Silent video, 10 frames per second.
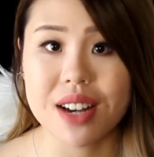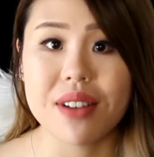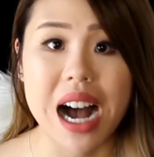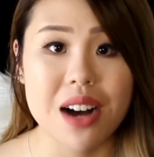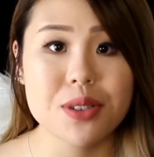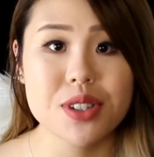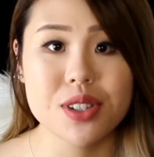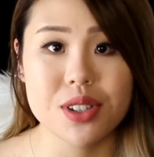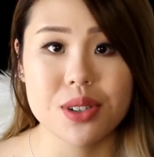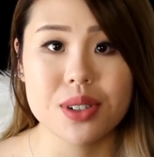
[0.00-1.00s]
of how
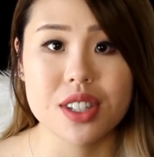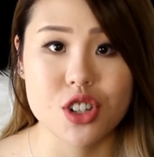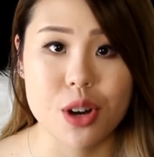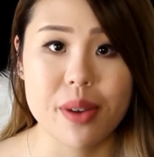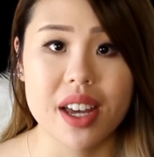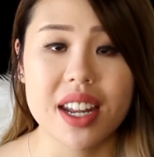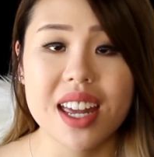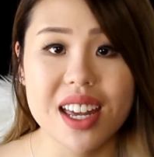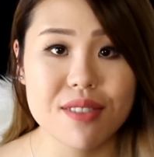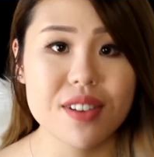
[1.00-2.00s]
to determine
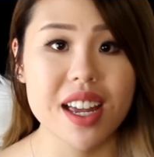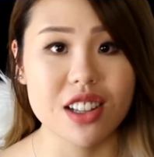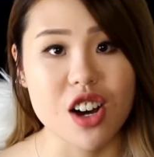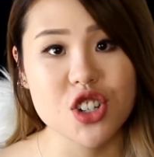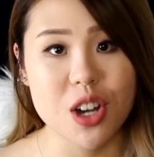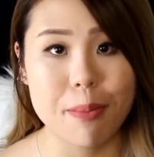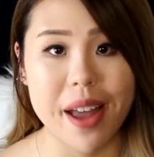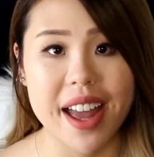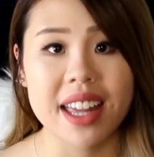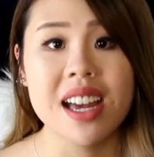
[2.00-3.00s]
if a Longchamp
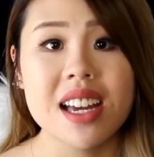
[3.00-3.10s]
bag